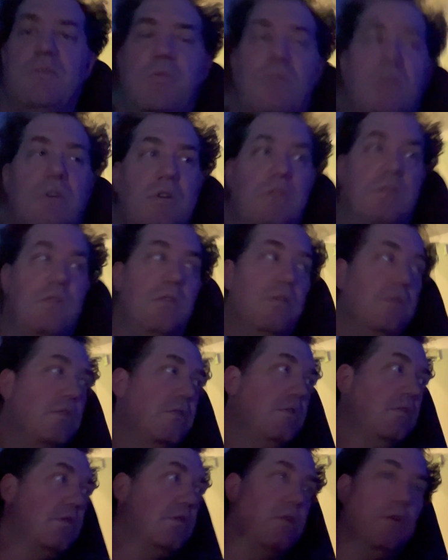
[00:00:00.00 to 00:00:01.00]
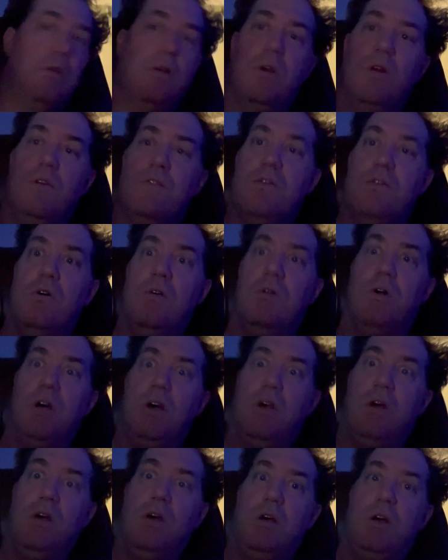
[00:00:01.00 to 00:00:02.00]
pause. So,
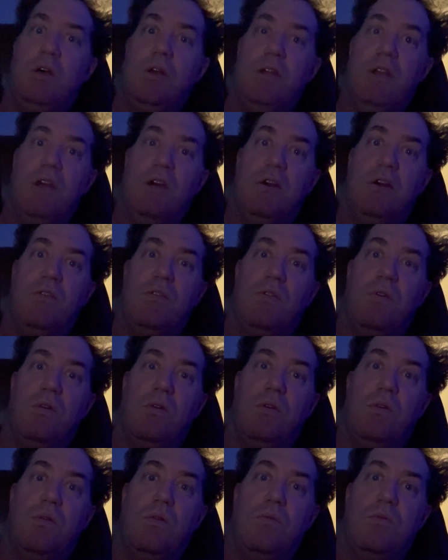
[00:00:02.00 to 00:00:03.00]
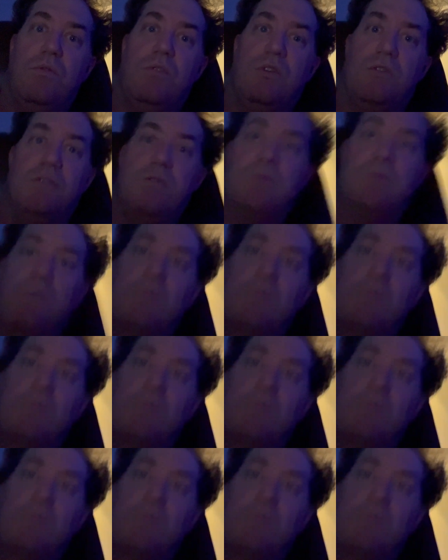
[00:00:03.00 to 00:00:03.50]
uh, yeah. So just